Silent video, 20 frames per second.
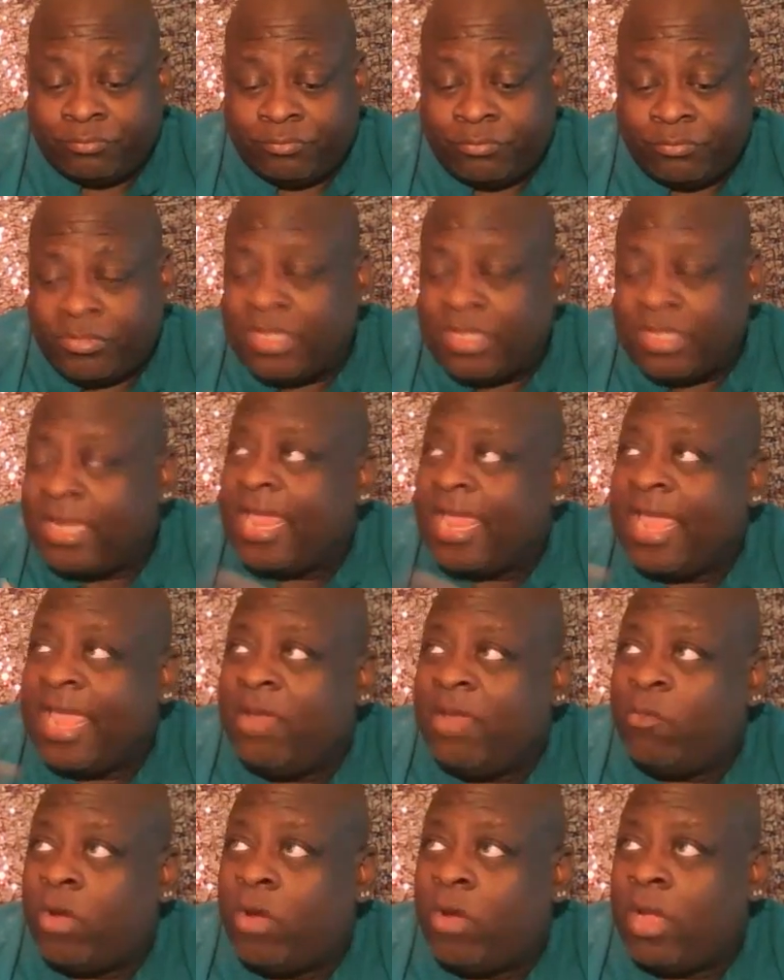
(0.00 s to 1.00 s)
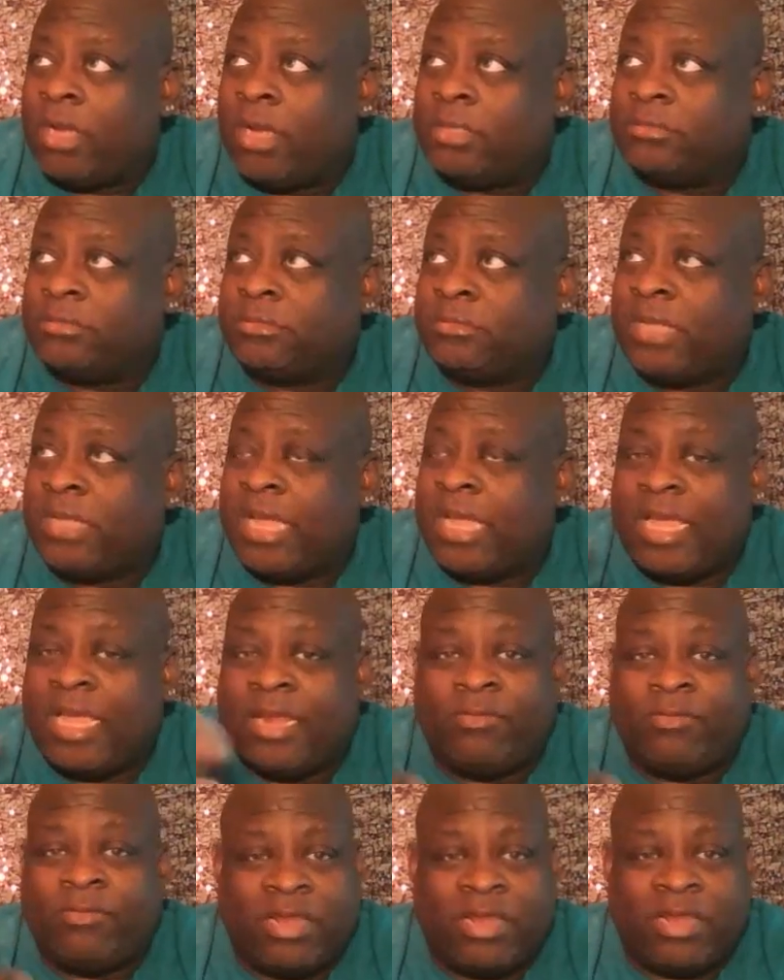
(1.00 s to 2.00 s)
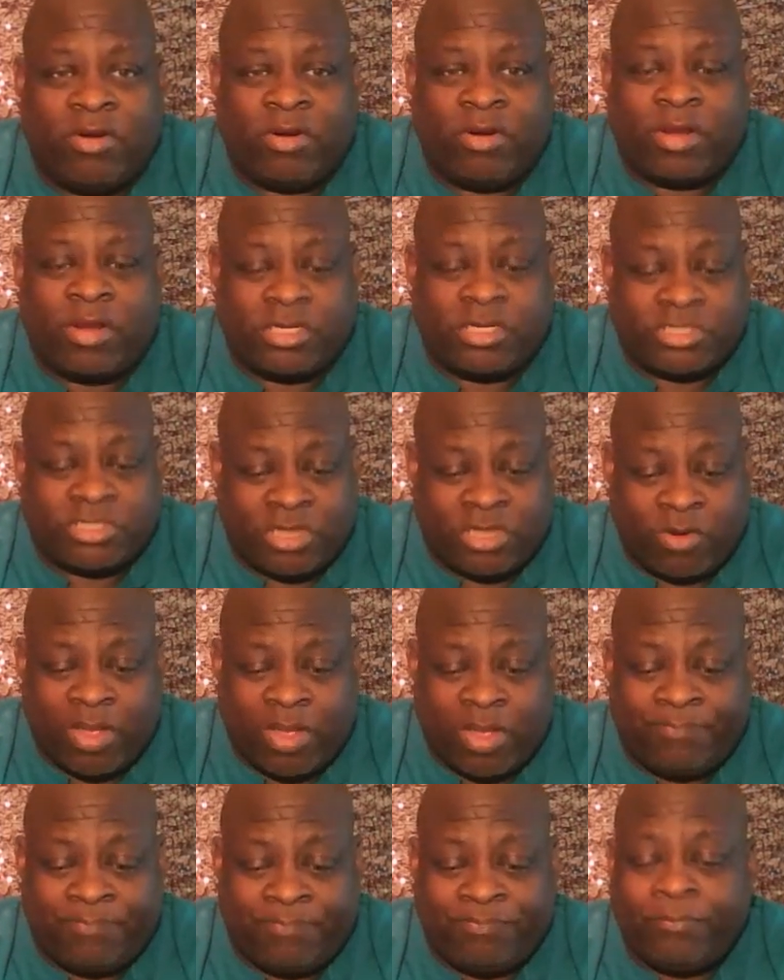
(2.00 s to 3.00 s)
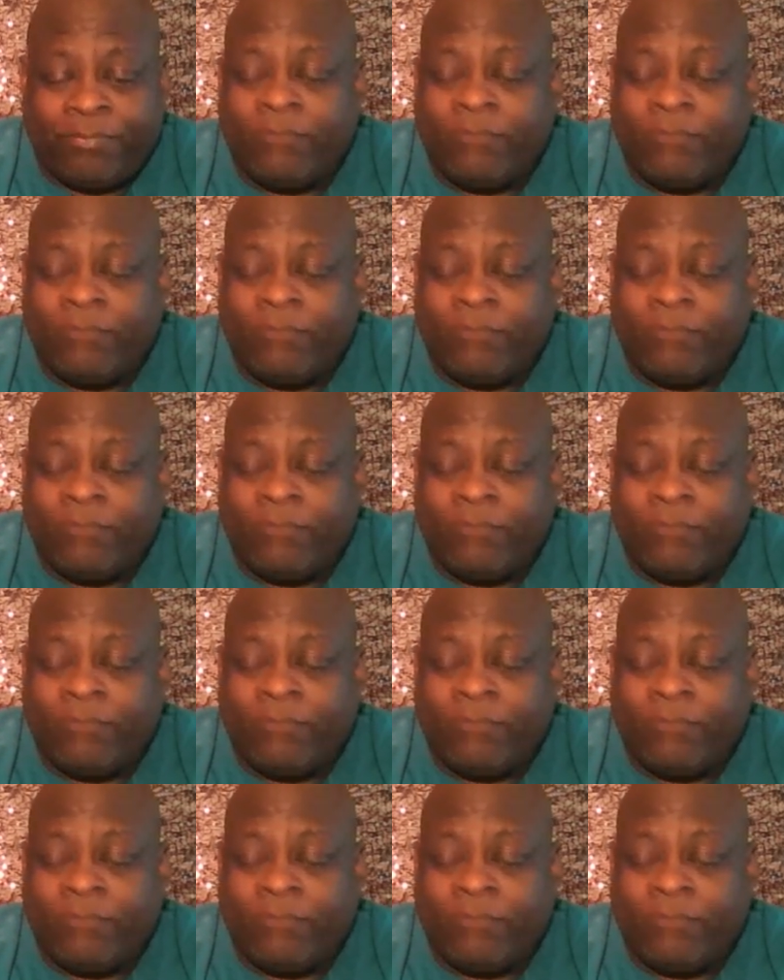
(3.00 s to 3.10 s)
A1 and Lyrica show up.